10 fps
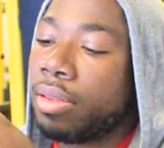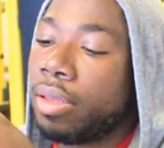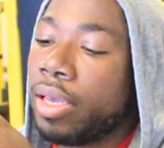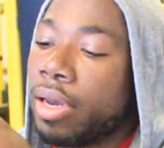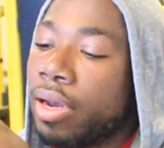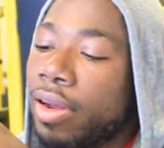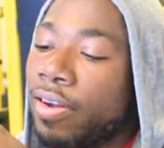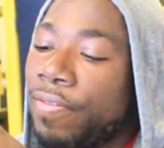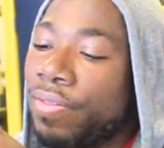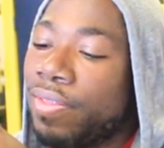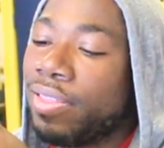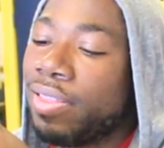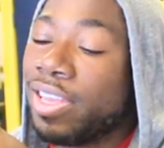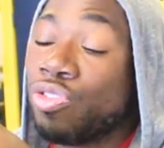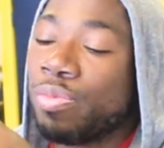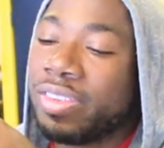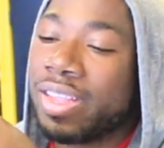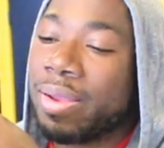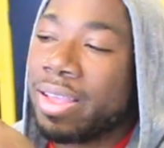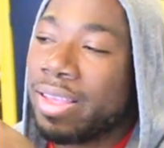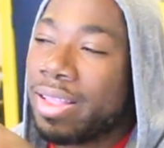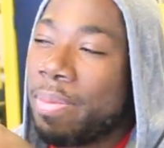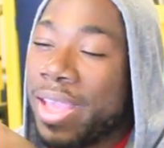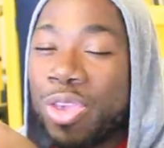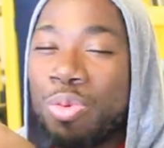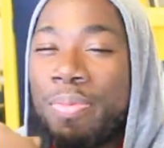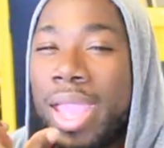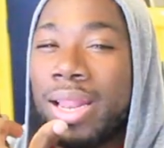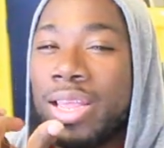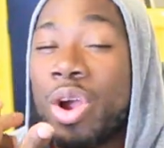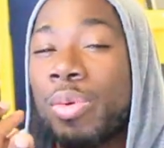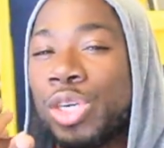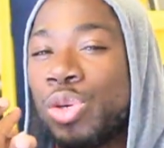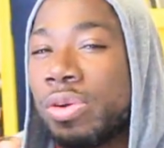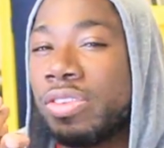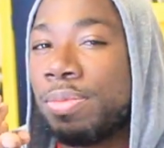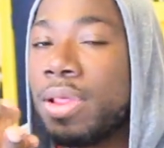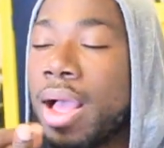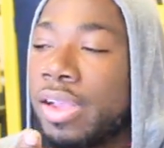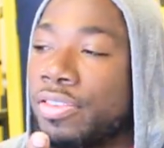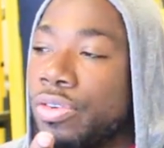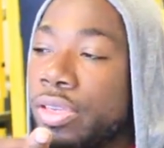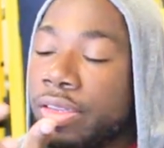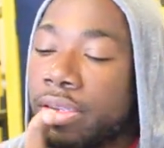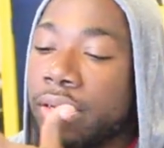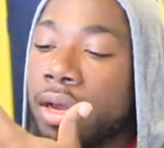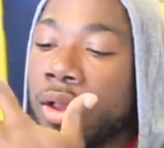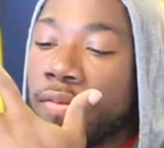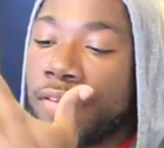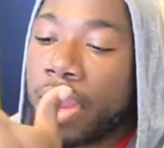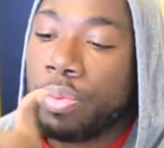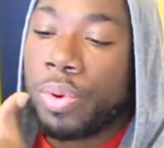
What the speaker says: the instruments that make you manly are in short supply, so you need to find